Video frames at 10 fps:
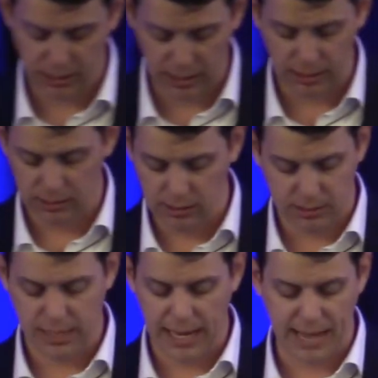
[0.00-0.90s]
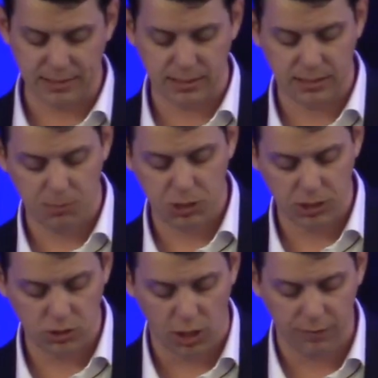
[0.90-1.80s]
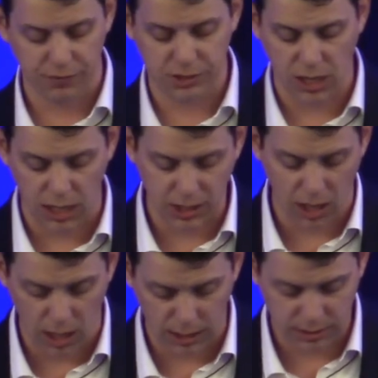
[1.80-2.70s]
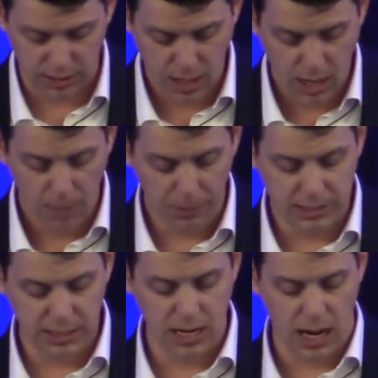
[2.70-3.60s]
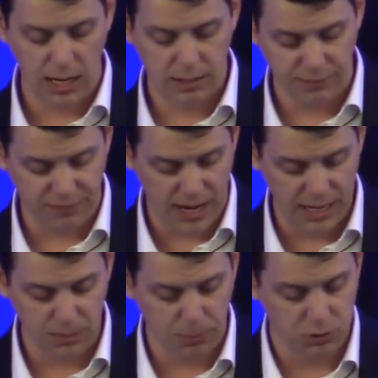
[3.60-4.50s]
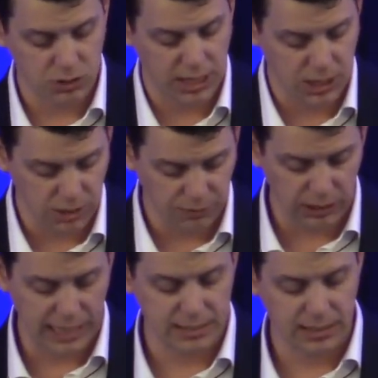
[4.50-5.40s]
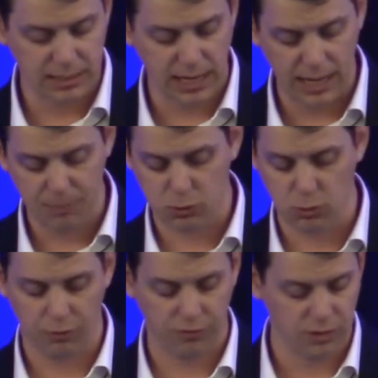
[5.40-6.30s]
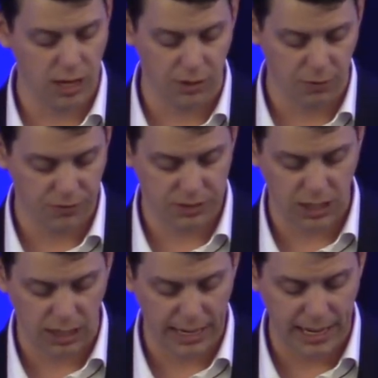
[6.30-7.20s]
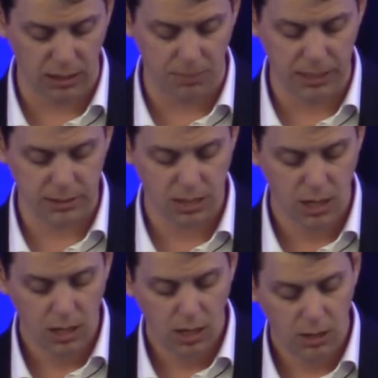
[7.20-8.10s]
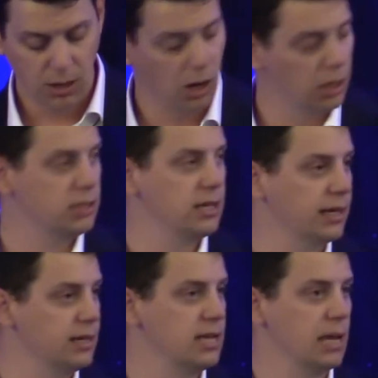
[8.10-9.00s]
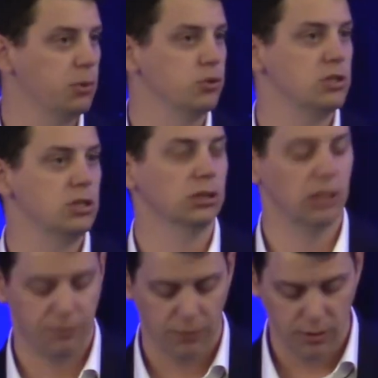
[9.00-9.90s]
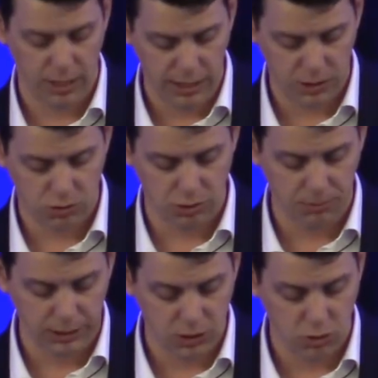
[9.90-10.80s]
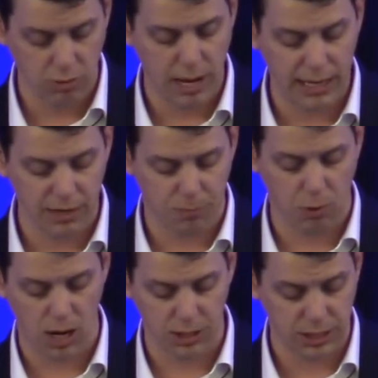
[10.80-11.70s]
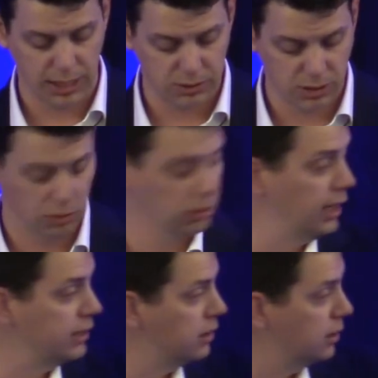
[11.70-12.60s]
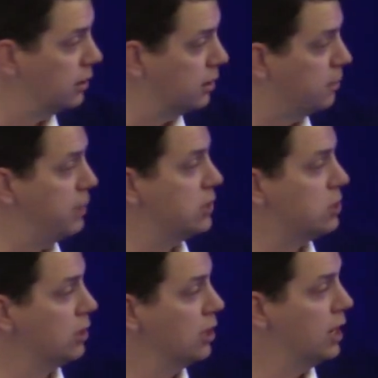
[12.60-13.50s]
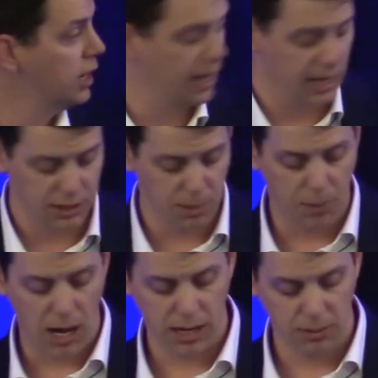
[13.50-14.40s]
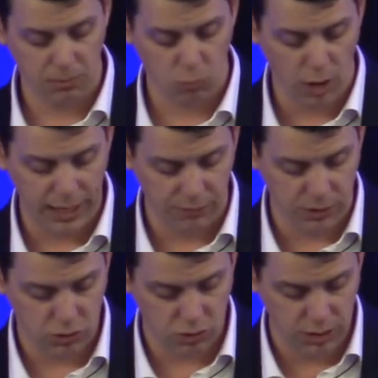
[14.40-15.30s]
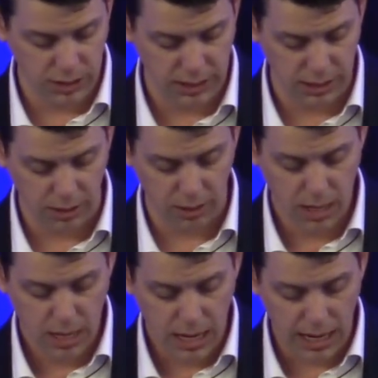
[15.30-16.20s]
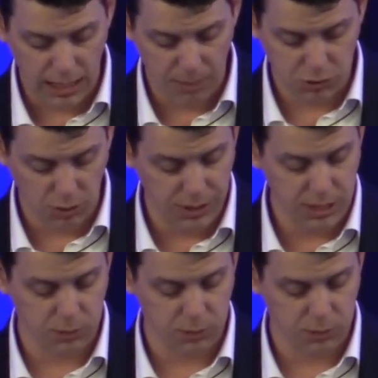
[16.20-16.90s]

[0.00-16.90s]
that, let's say, has assumptions on facade cost, but did not define the percentage of glazing types or other facade elements, the architect is able to deliver an extremely creative project. So like the picture kind of at the bottom right of the screen here. So in this